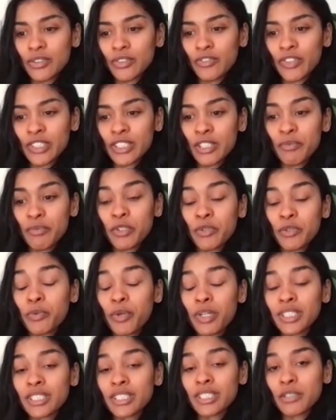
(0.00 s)
For someone who
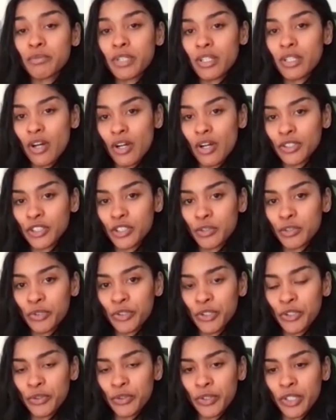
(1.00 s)
wants to be an
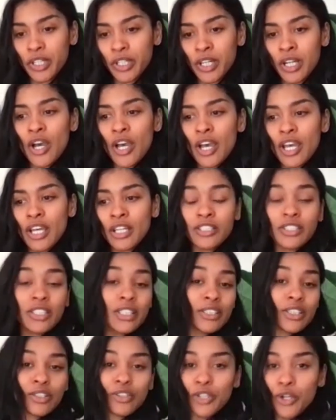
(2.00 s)
entrepreneur and
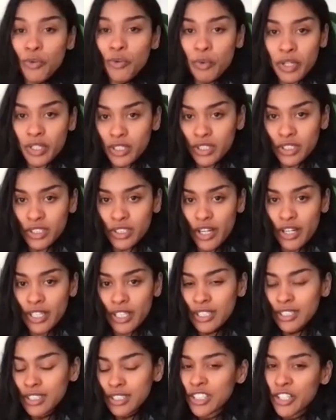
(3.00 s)
doesn't know where to
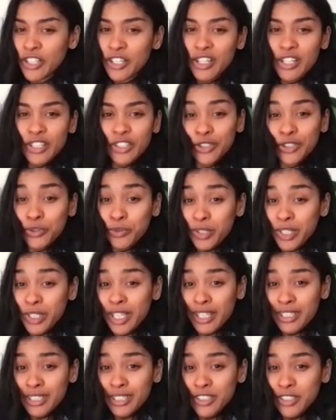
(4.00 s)
start, is there a
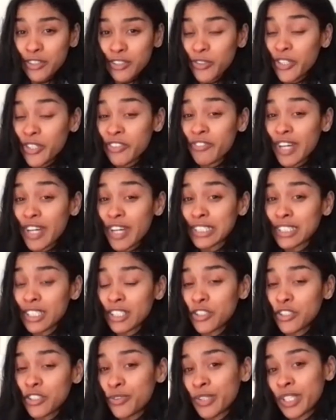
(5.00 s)
short answer or advice
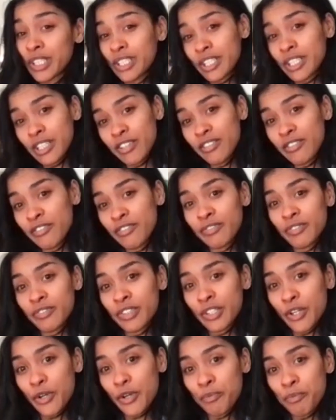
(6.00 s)
that you could give,
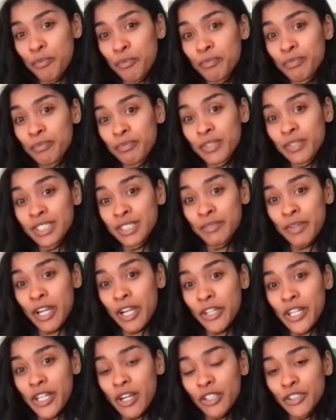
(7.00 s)
you know,
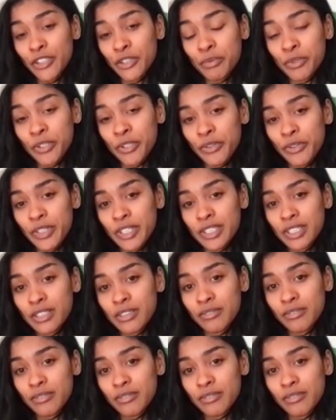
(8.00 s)
aspiring entrepreneurs?